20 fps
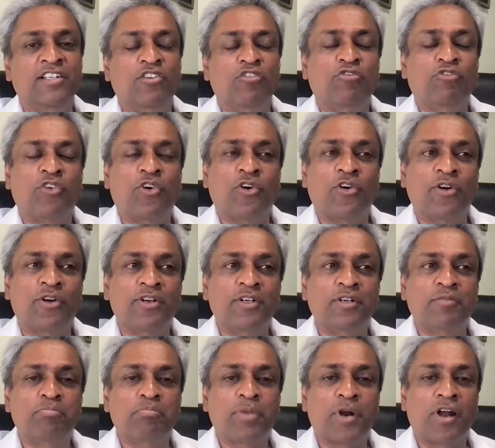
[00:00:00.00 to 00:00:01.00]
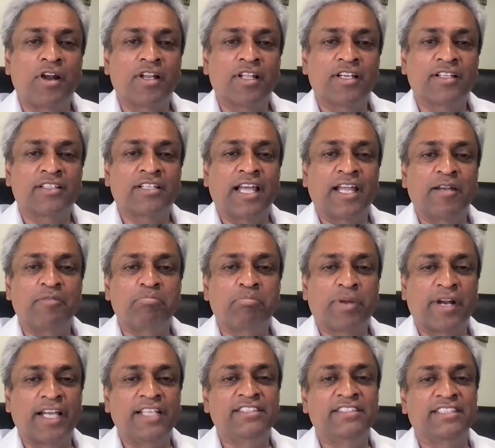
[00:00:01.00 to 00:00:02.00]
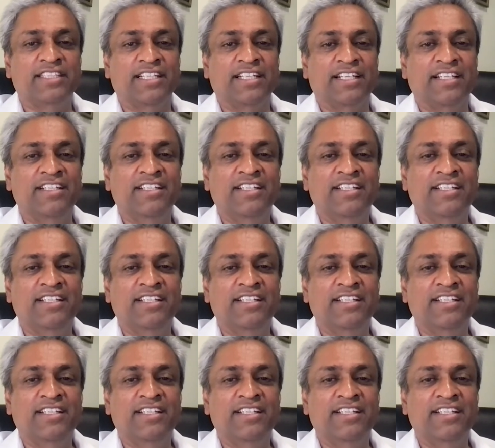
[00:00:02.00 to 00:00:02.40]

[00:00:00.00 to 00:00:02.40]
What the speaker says: for product and pricing.